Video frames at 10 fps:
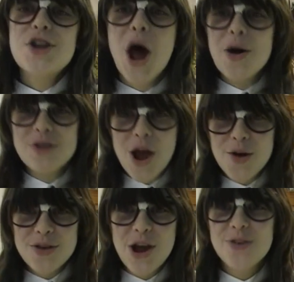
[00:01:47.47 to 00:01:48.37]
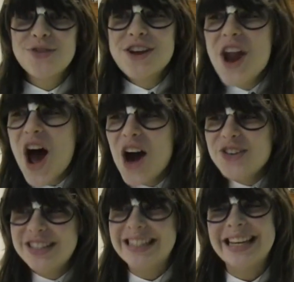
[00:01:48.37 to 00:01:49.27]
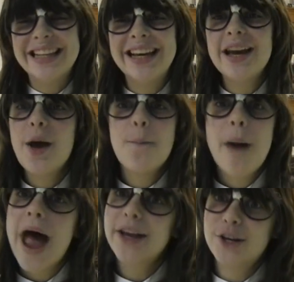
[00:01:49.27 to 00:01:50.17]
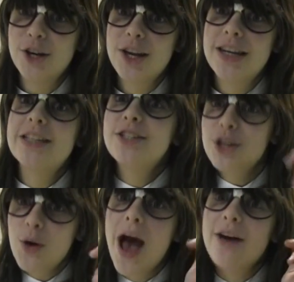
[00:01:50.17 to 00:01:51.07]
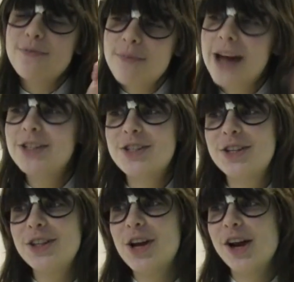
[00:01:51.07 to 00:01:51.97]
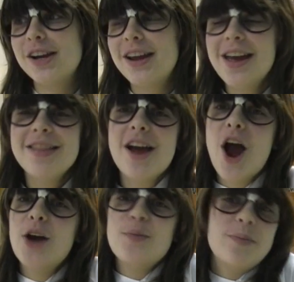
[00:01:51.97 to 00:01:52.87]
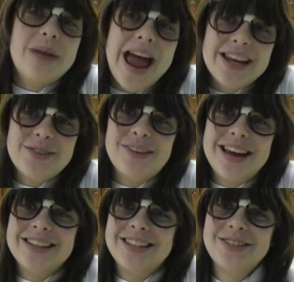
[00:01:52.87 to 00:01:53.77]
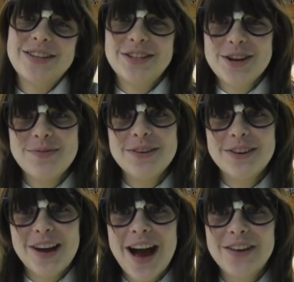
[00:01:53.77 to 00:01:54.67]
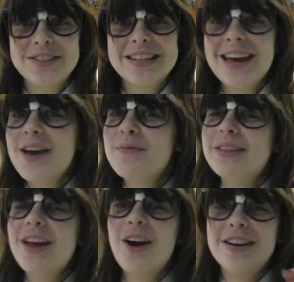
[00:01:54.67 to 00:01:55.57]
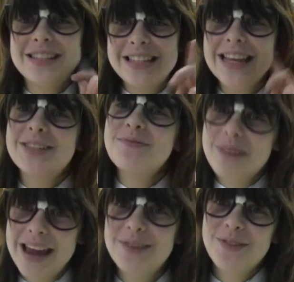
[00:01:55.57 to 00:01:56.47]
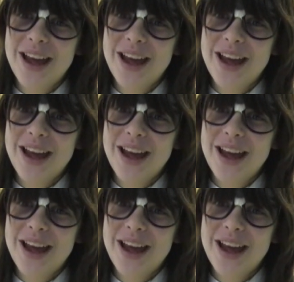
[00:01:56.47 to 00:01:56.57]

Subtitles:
No, no, no, no, silly. My goodness, you have much to learn. There are many ways to interpret graphs, but there are 6 main